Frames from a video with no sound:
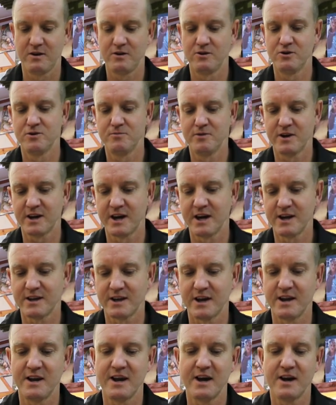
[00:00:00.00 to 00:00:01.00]
Lubricate,
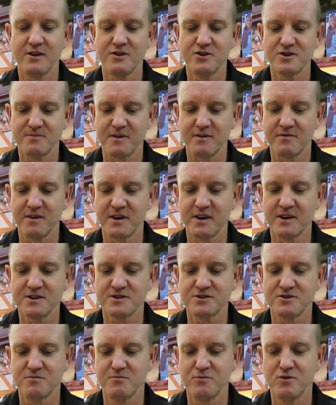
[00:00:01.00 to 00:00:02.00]
and now I use my
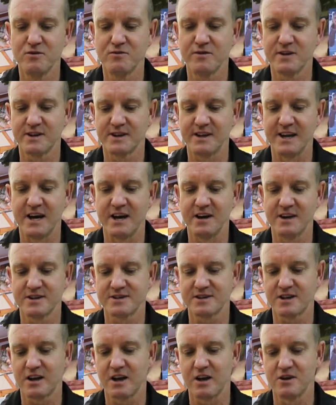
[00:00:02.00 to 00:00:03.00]
fingers to move it down
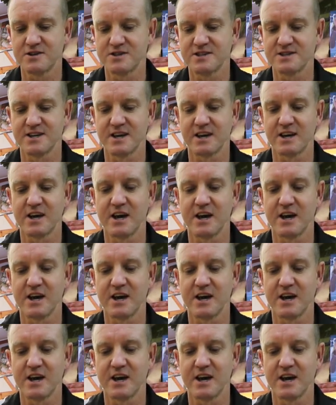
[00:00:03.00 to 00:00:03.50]
as close as I